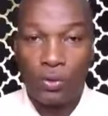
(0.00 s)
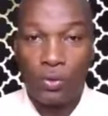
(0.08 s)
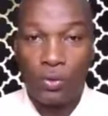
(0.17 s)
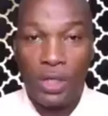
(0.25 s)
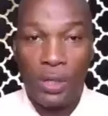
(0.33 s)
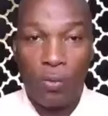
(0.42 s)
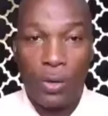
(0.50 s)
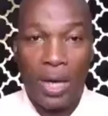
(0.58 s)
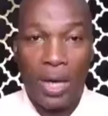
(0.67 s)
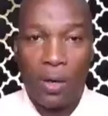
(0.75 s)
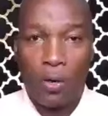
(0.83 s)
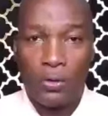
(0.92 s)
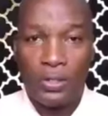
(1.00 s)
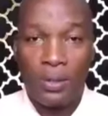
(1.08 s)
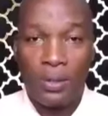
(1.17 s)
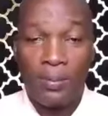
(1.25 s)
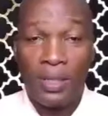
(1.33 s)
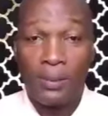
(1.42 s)
Today we are on
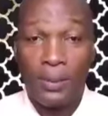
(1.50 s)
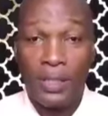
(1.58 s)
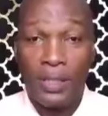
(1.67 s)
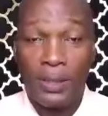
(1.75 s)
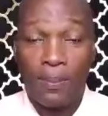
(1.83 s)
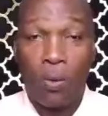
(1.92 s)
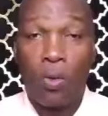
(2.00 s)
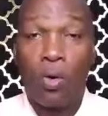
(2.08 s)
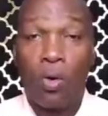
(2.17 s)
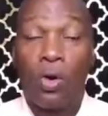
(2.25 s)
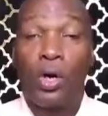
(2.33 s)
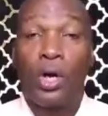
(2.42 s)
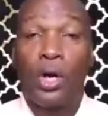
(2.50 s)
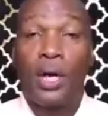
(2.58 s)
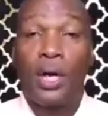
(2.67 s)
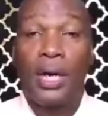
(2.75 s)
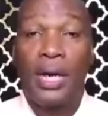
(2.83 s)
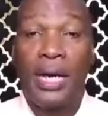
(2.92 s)
CBET principle
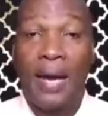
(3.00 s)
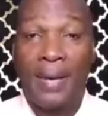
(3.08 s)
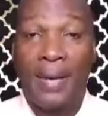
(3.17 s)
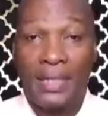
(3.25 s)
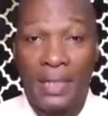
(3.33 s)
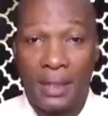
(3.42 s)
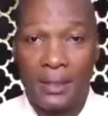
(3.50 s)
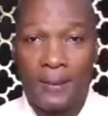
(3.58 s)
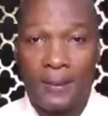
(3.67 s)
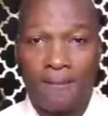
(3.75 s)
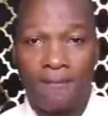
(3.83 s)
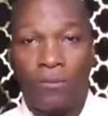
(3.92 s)
number 6,